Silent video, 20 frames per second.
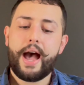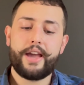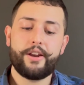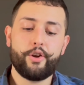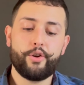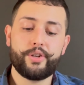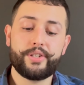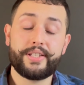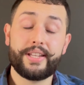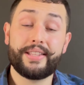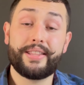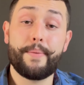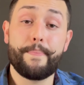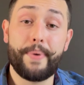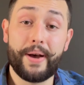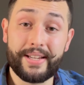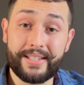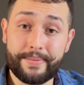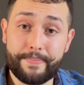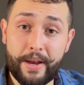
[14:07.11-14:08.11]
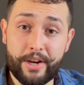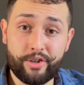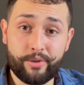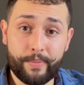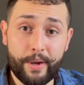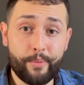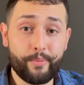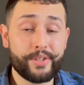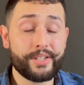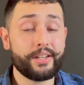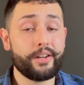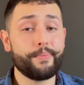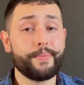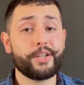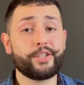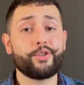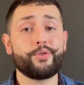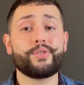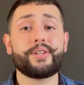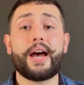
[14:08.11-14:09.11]
noticed that the bust measurement was a little
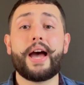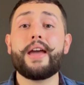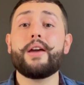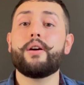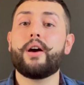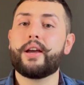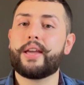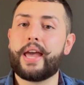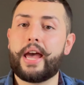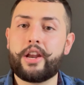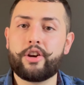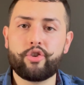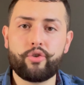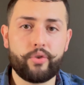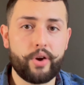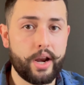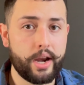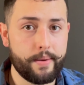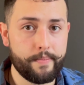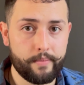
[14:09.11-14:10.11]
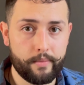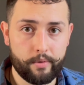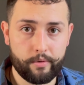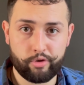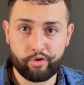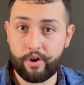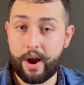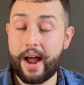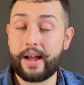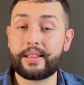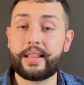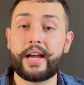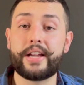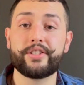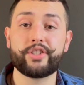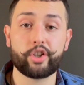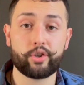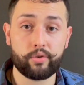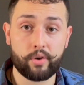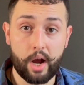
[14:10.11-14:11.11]
bit too tight, again creating drag
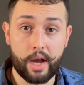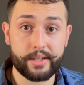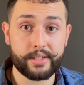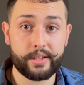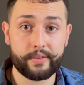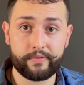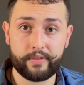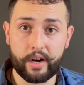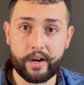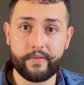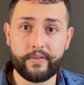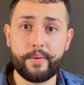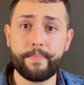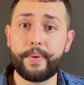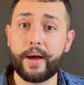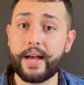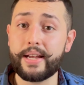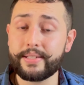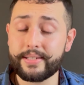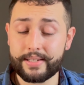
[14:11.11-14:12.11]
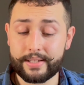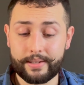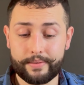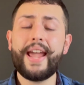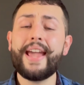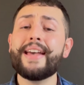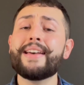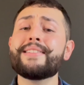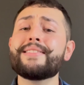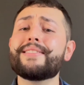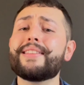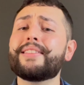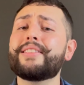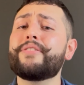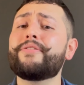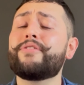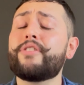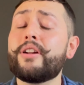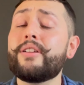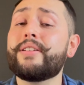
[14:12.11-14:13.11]
lines across the front of the bust, and that
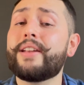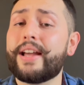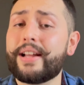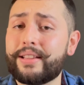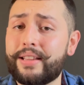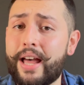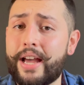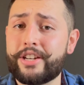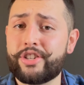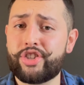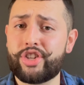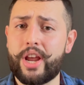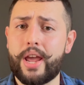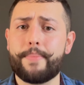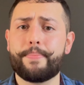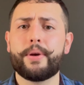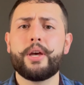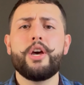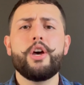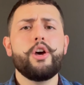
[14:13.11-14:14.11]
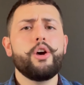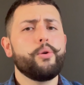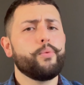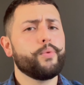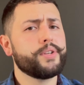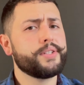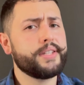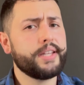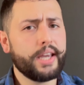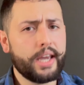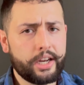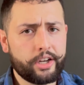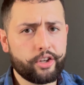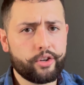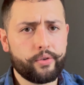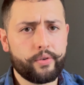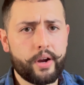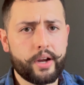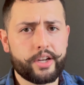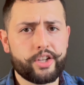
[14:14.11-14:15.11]
the front neckline shape was the
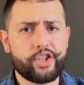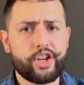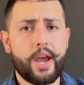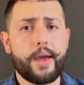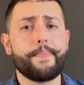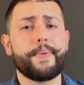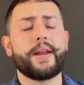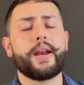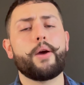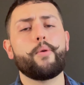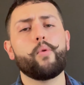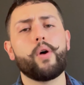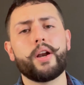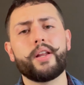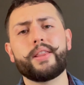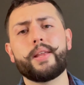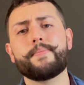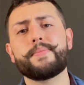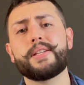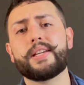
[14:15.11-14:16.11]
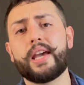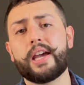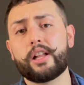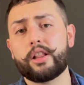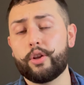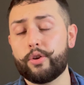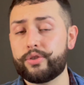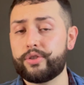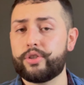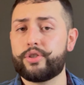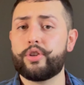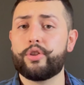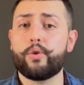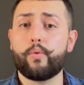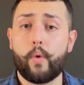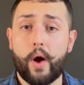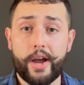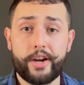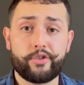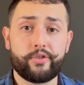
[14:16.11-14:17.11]
incorrect shape, and I wanted them to get closer to the
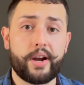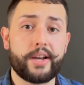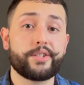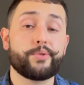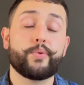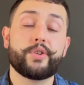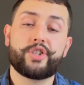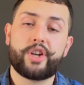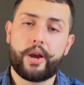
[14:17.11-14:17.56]
white dress, which I